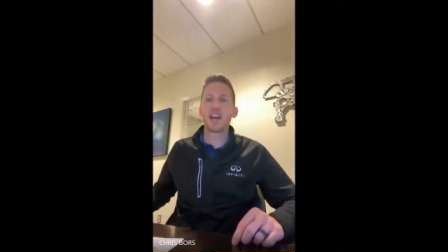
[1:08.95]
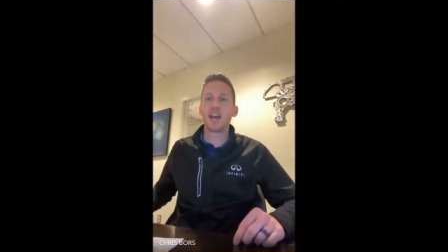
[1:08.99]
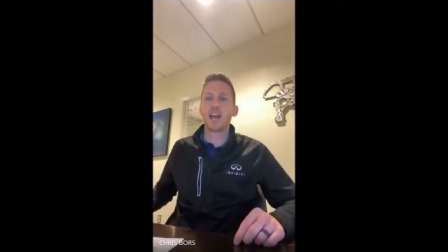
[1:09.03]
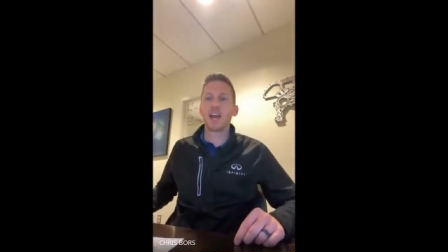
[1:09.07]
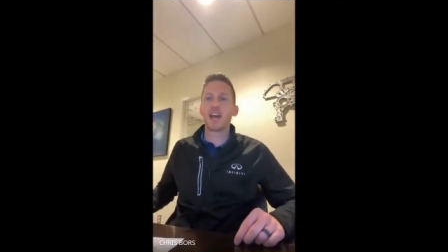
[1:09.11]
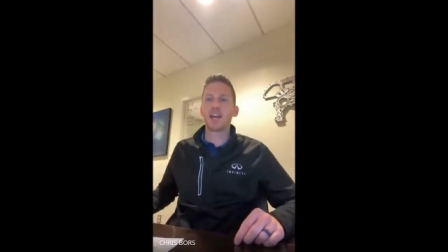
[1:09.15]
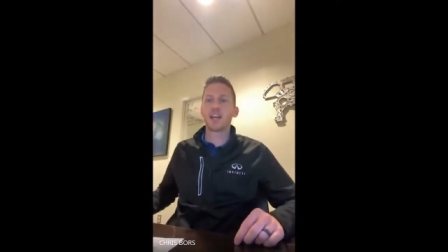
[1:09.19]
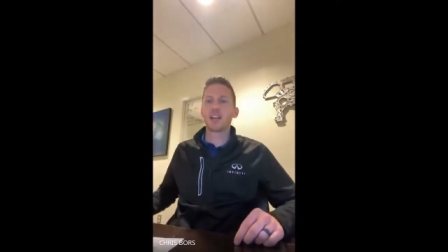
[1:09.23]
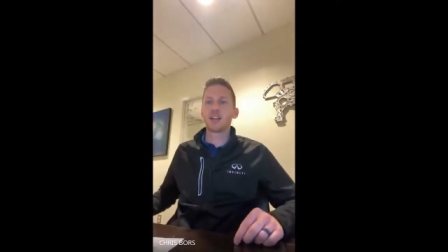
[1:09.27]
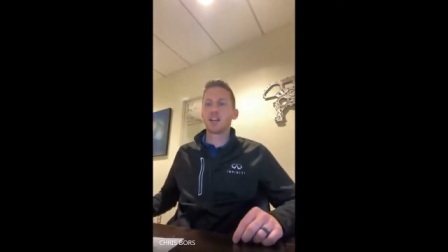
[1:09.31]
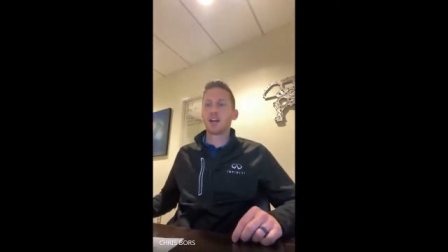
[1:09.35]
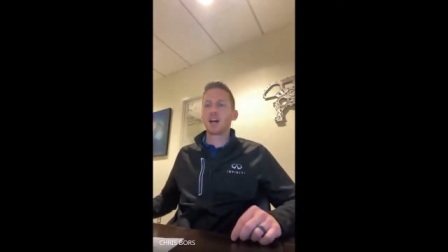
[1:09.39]

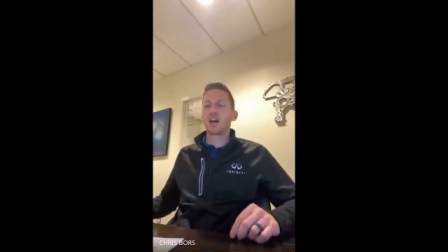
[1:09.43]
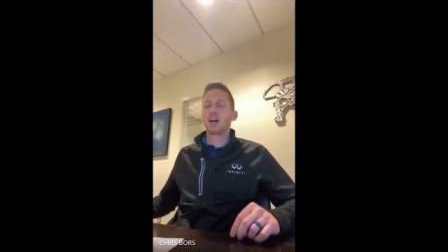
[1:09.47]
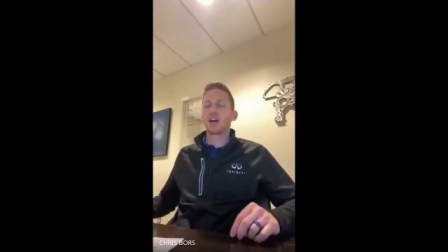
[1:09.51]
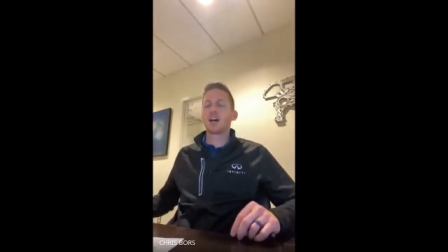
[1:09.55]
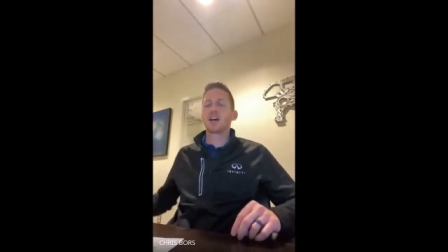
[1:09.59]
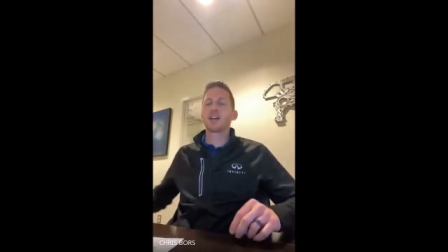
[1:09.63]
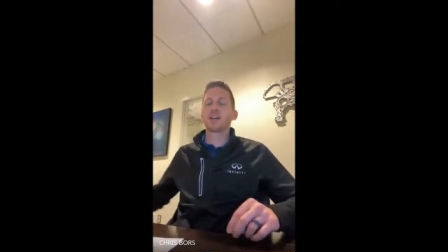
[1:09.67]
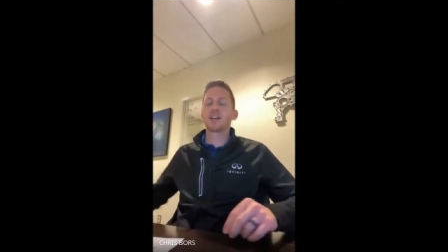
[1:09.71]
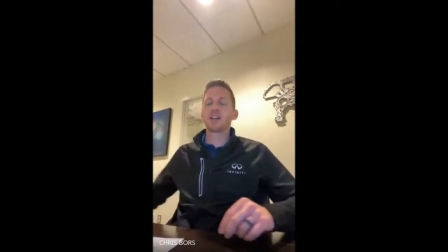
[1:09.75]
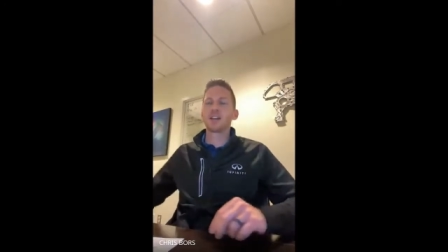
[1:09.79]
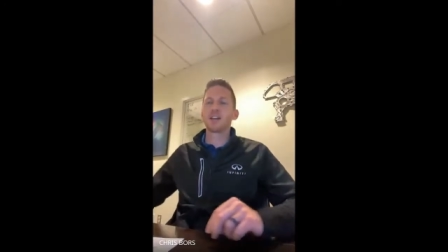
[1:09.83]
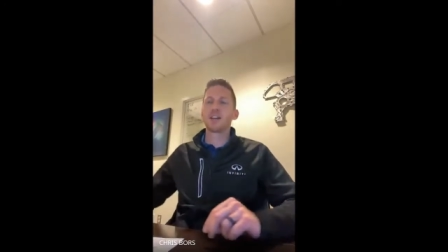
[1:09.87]
and
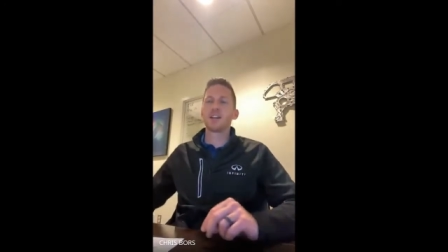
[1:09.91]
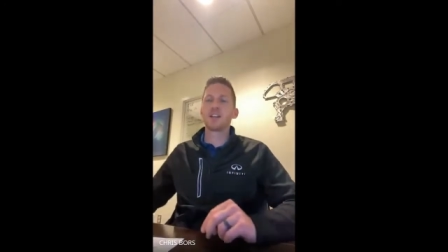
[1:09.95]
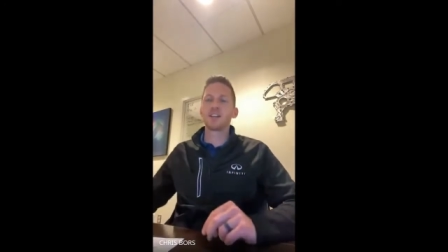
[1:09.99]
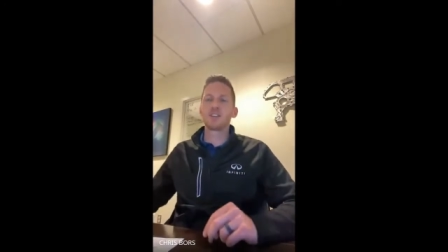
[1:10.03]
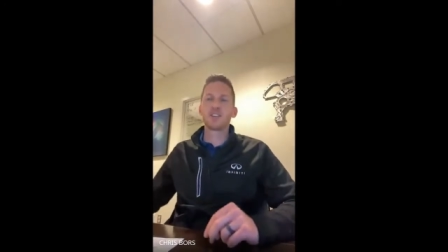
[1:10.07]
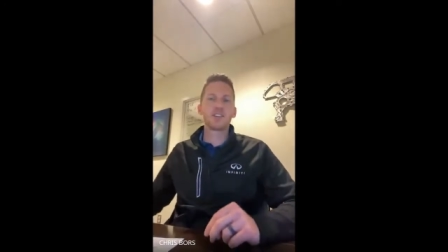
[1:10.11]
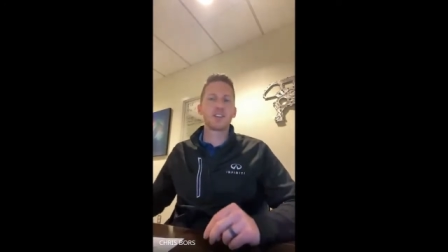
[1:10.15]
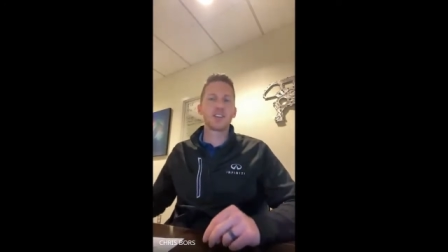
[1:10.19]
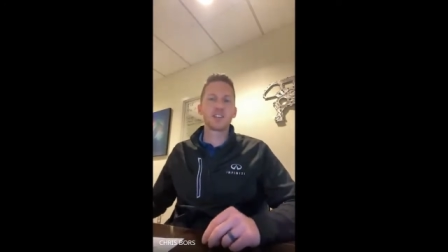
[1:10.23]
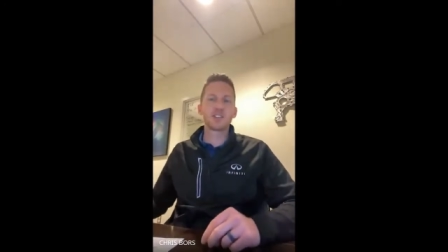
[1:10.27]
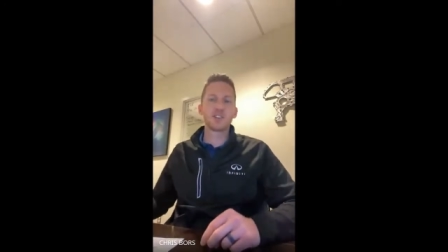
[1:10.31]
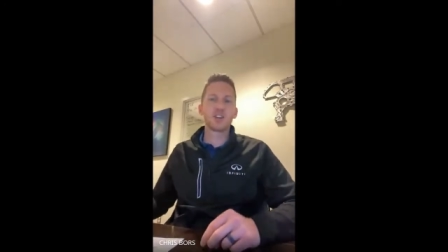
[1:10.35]

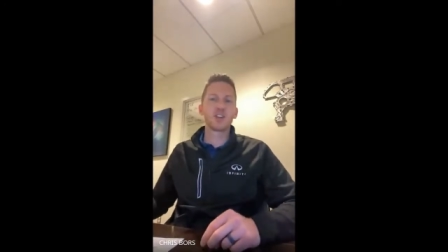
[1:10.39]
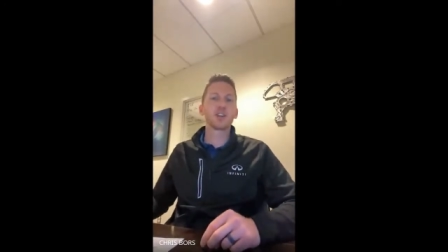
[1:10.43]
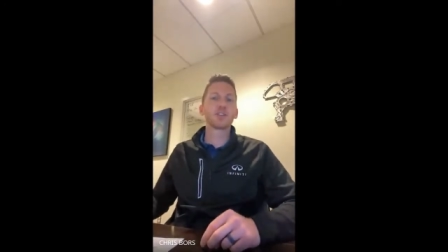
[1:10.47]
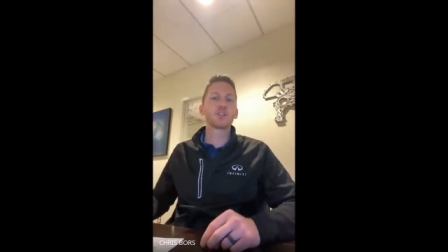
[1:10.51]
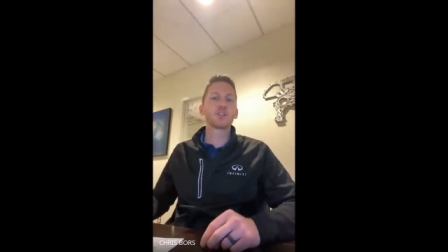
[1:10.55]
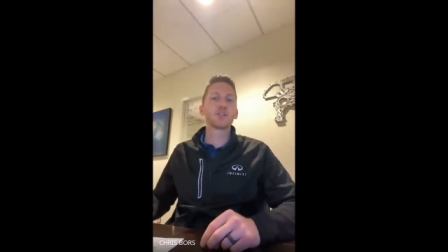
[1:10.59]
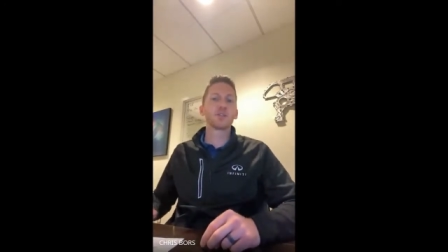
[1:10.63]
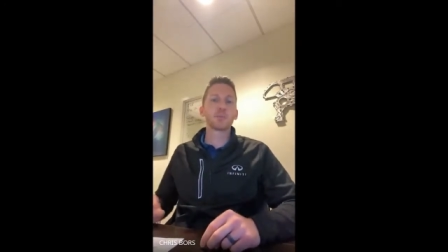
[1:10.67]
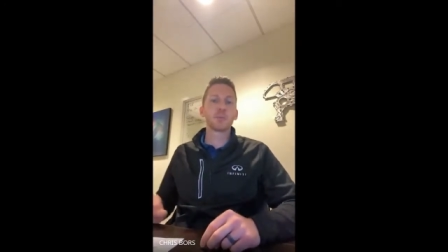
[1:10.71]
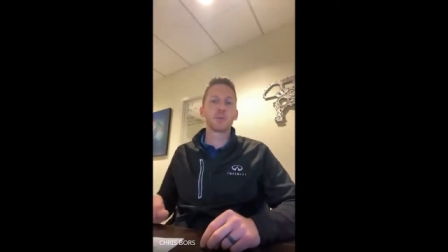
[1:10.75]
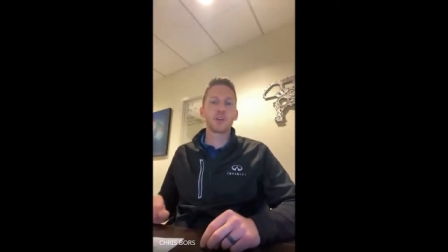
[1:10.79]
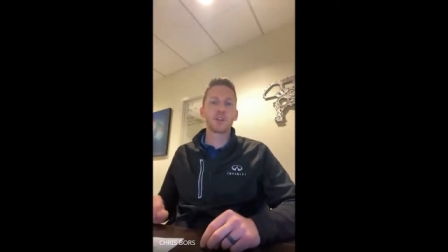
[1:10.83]
it's all over
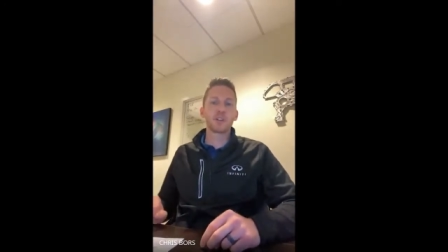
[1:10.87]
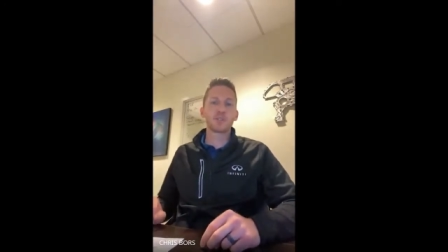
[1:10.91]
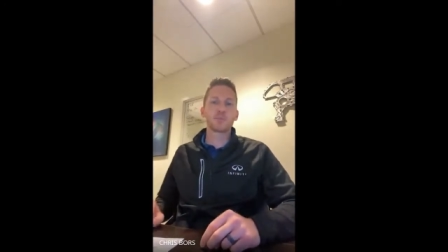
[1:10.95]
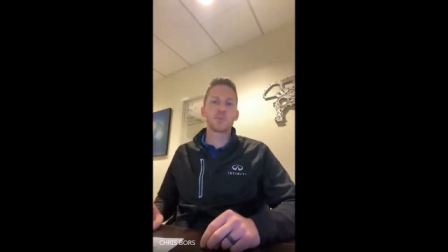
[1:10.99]
the place.